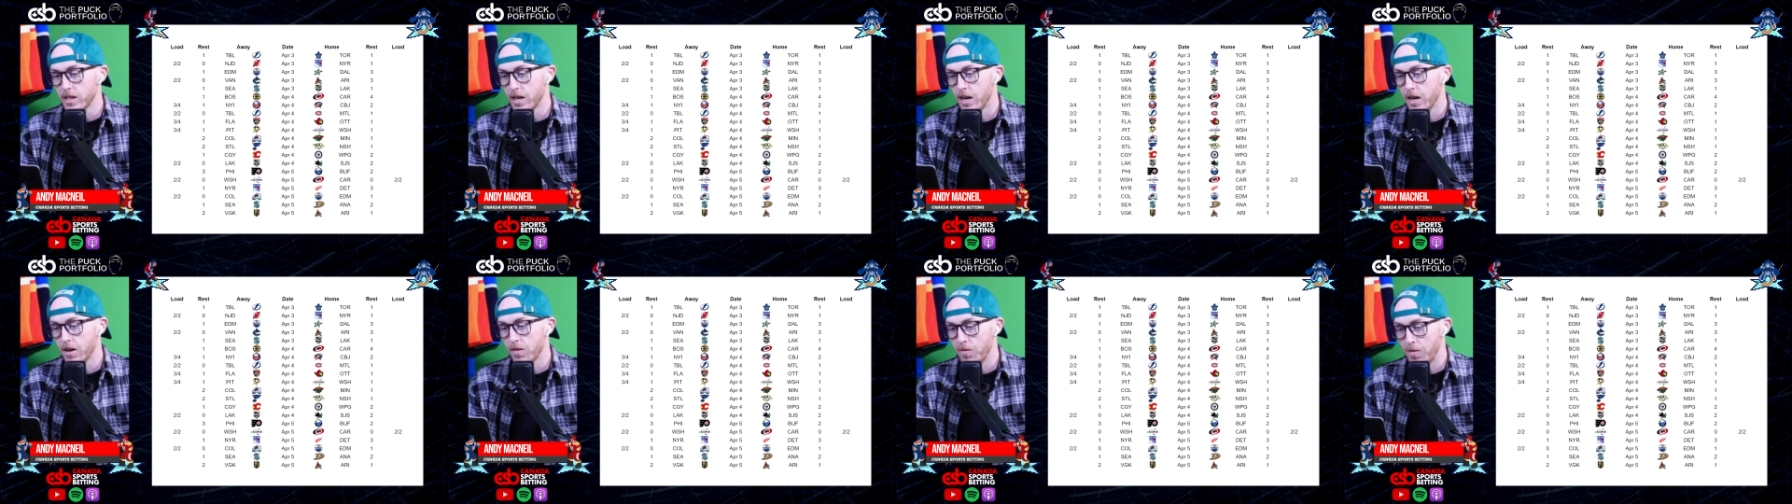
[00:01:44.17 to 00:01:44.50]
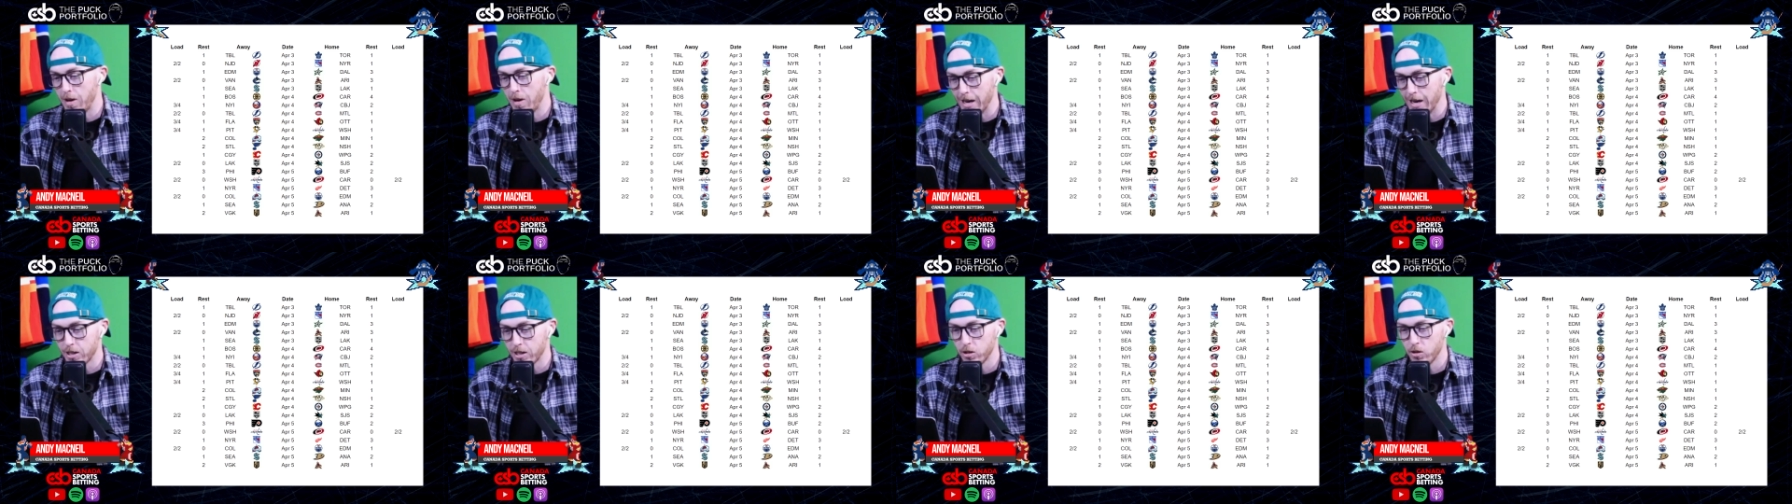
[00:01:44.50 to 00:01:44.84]
I
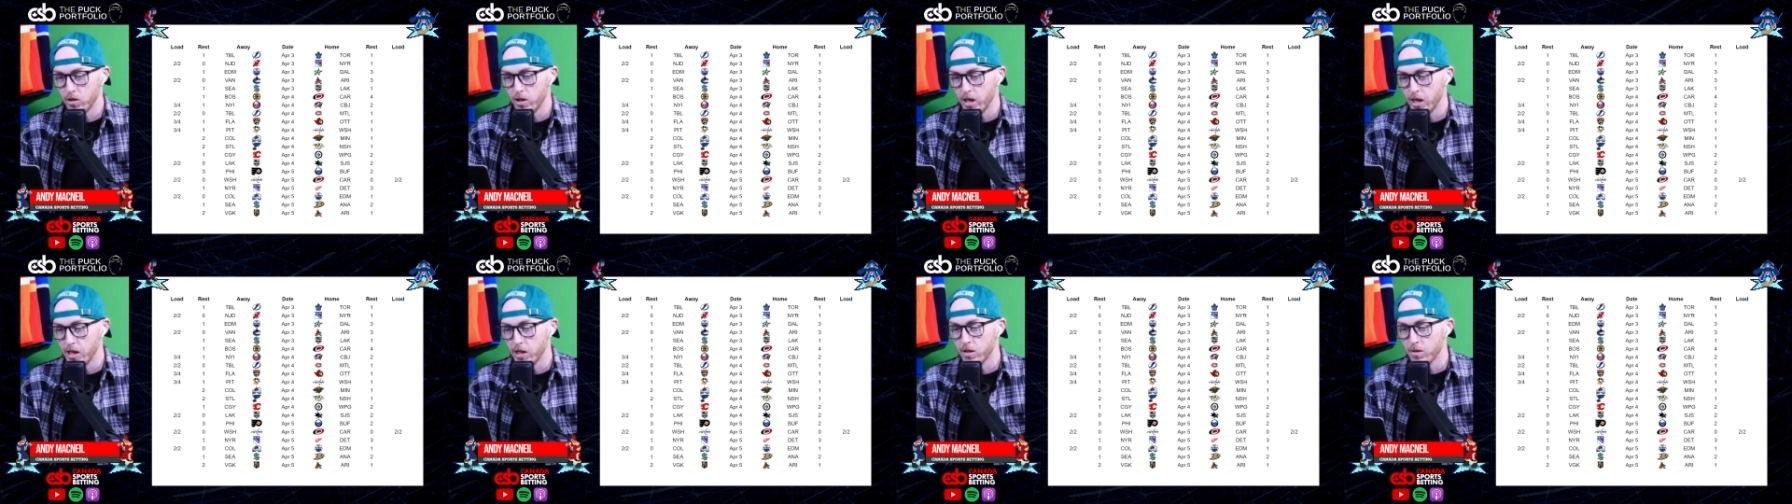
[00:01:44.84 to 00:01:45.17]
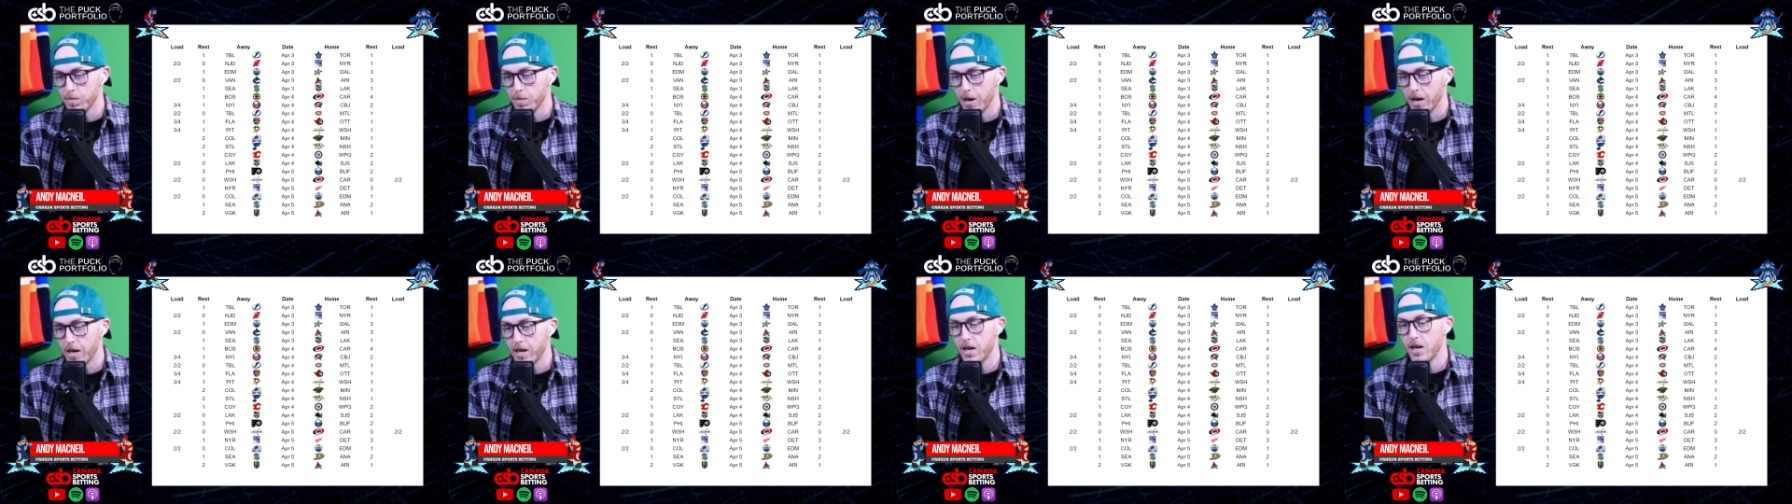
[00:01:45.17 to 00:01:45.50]
factor it into
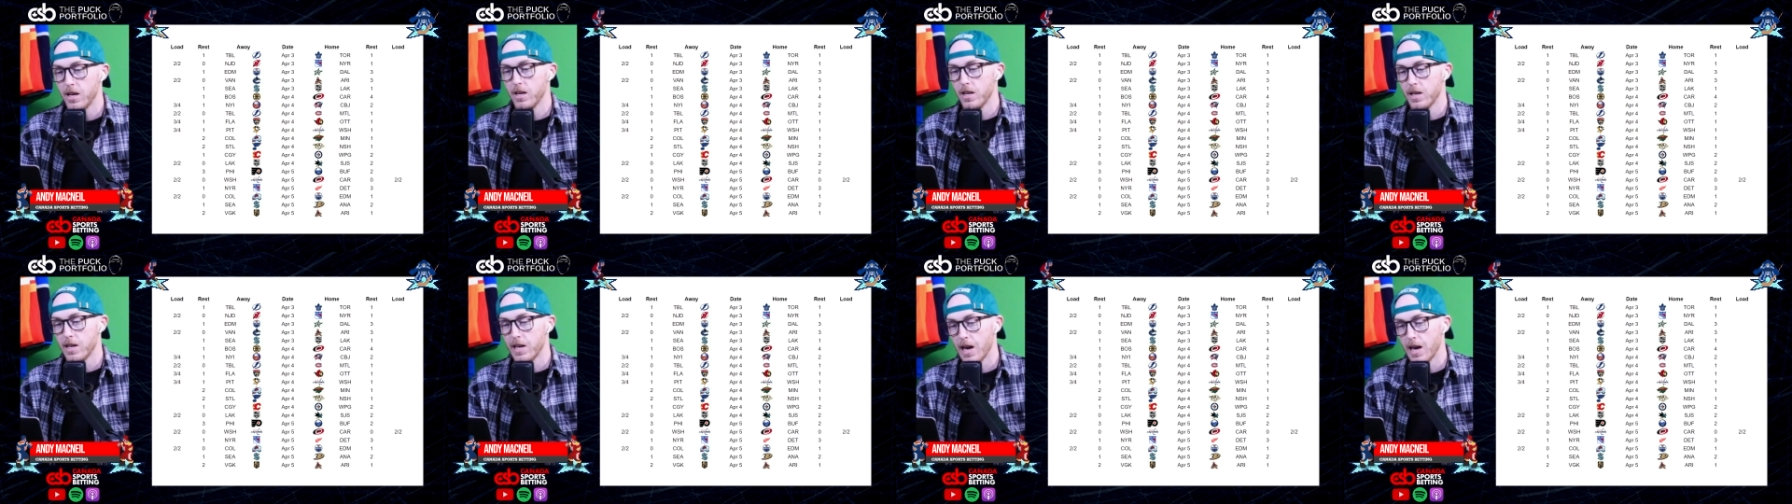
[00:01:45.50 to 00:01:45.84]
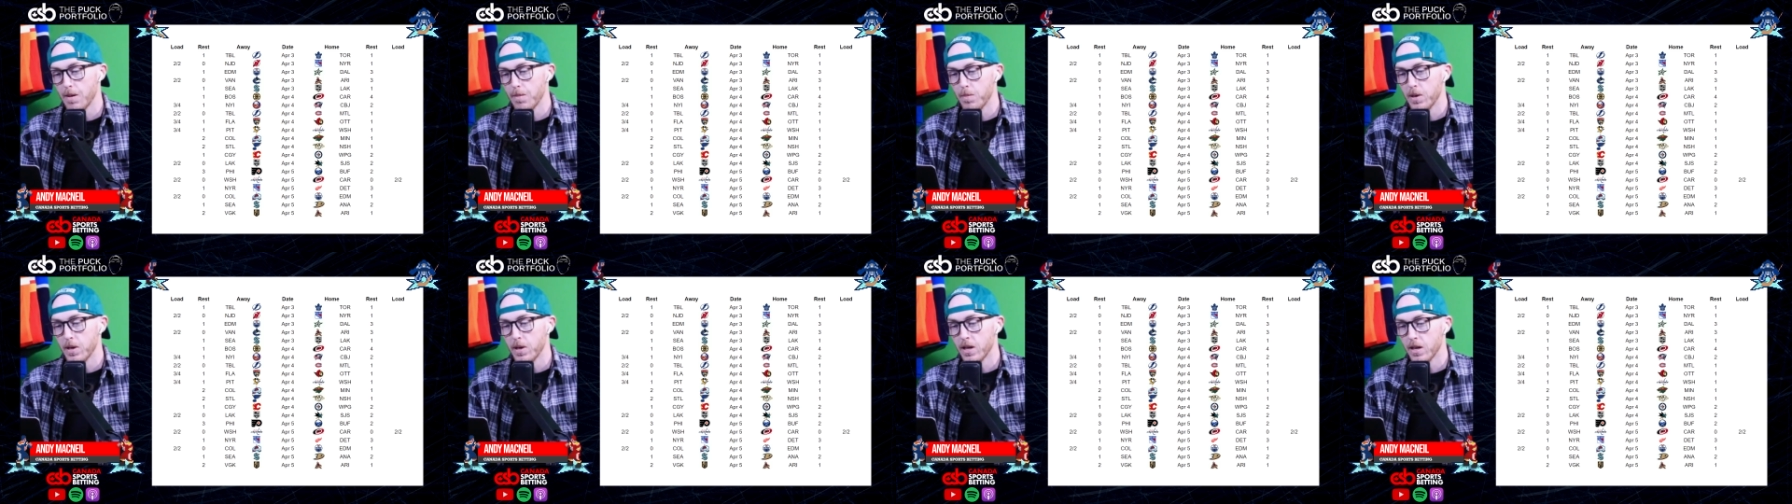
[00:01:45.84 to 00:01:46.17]
my
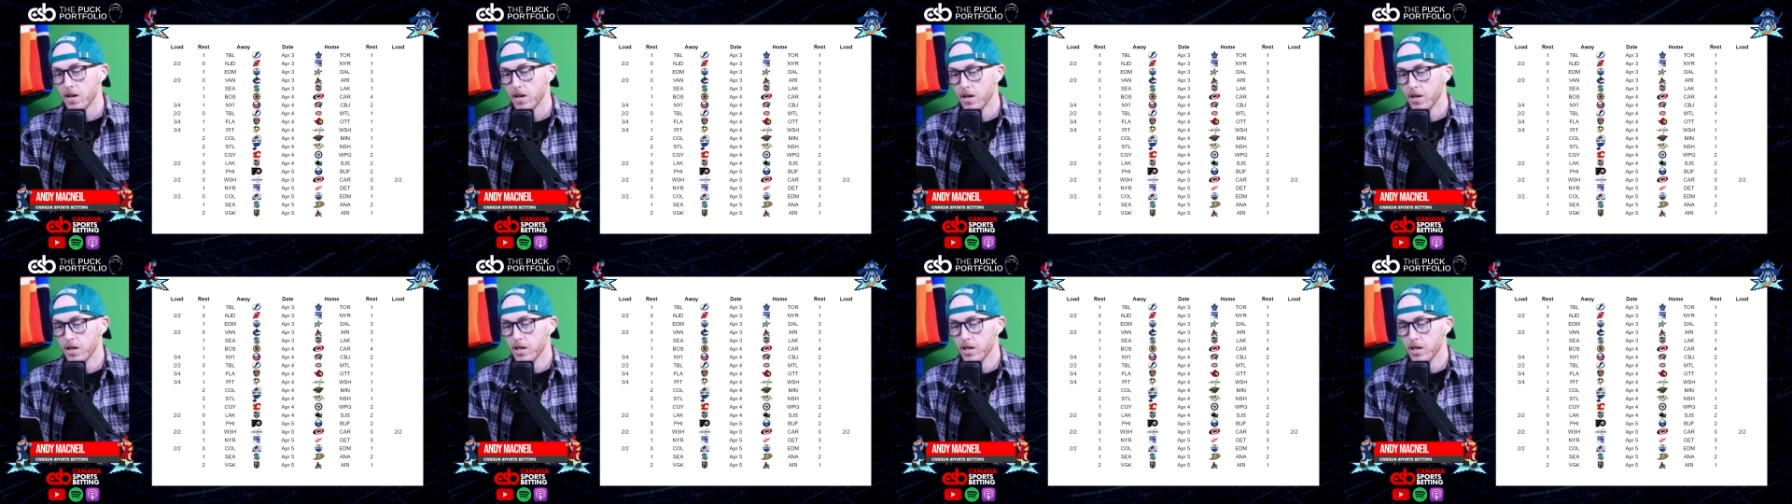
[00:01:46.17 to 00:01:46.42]
handicapping,